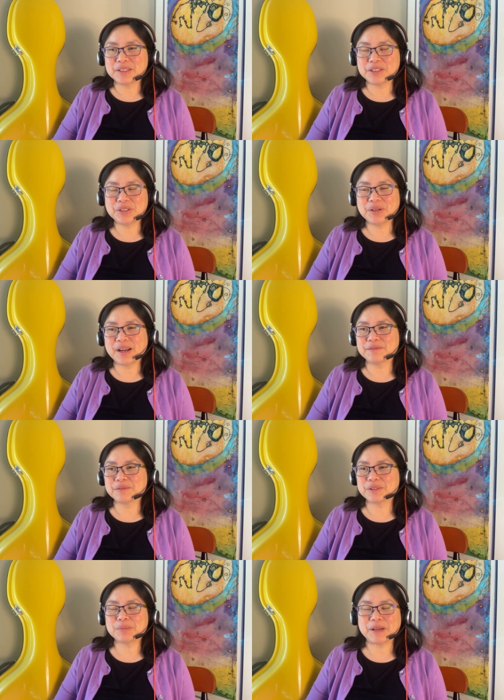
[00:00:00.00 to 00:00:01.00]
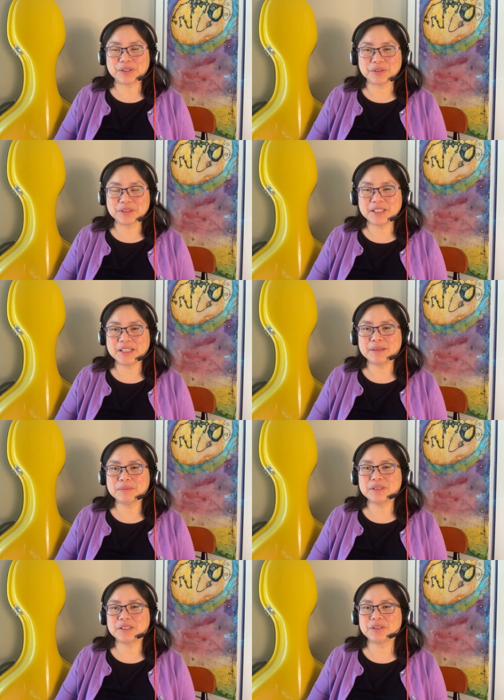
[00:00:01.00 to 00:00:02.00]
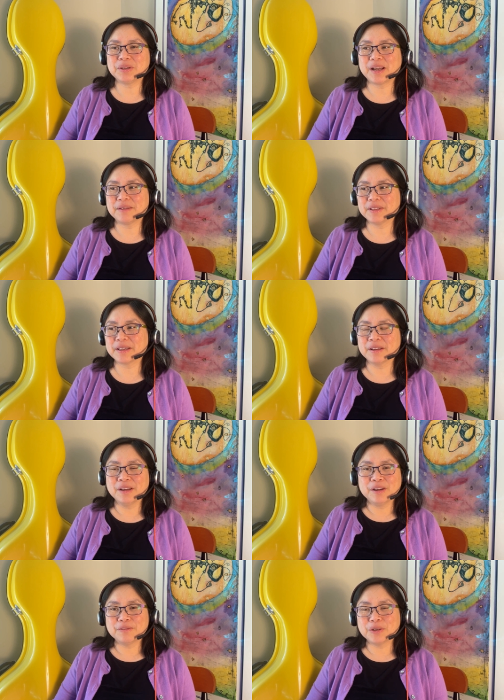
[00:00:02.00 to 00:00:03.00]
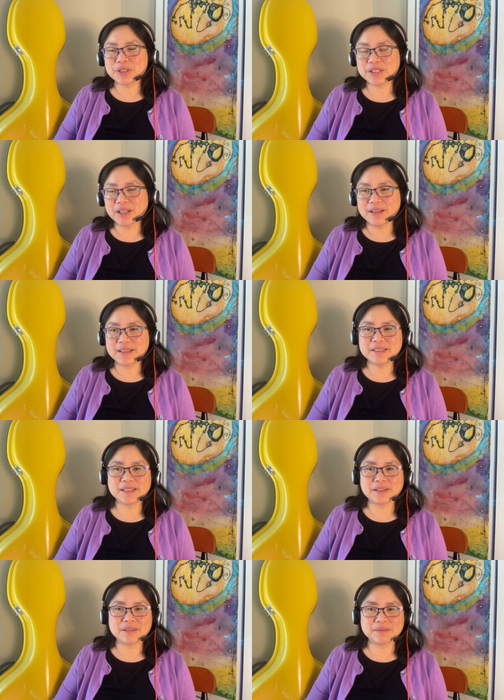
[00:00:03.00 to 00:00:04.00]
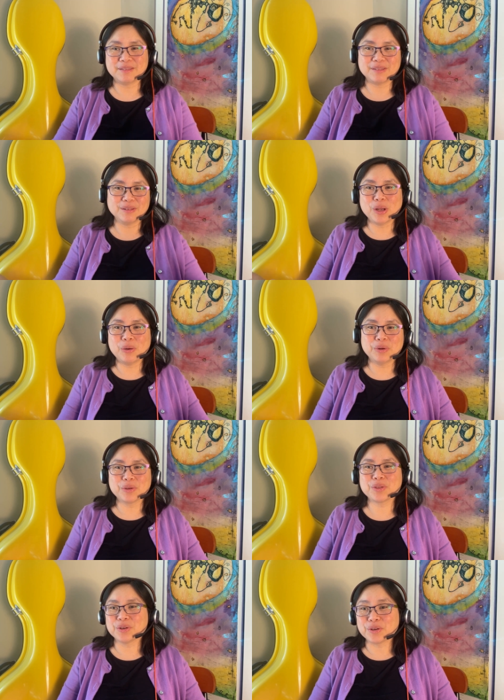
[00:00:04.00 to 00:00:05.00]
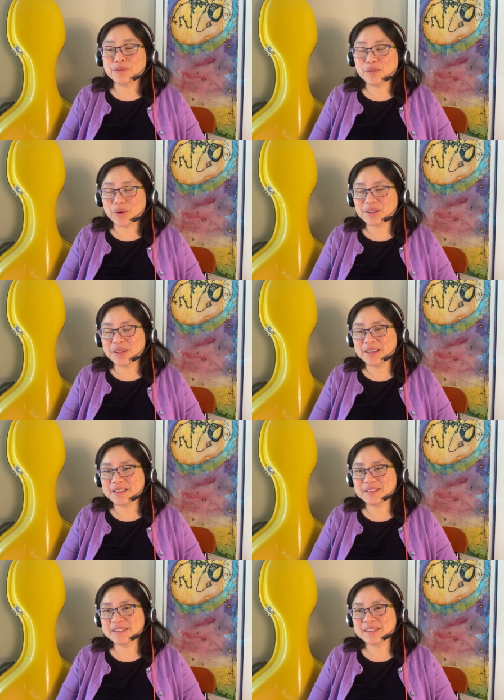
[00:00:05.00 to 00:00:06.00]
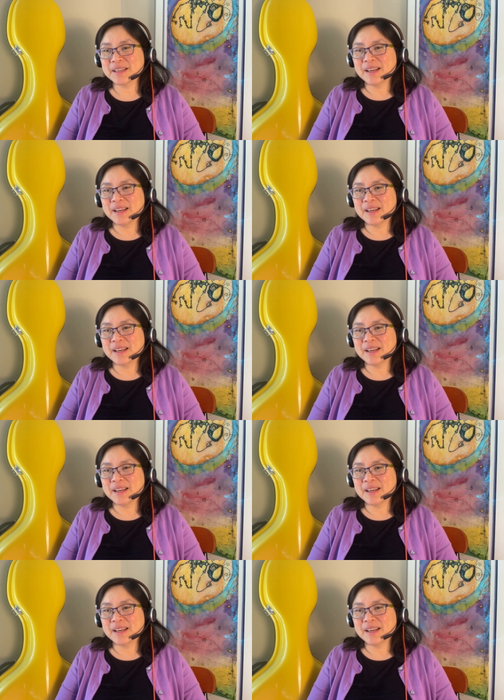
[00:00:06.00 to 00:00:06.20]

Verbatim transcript: Did you have special teams? Did you have like first lines and lower third or fourth lines?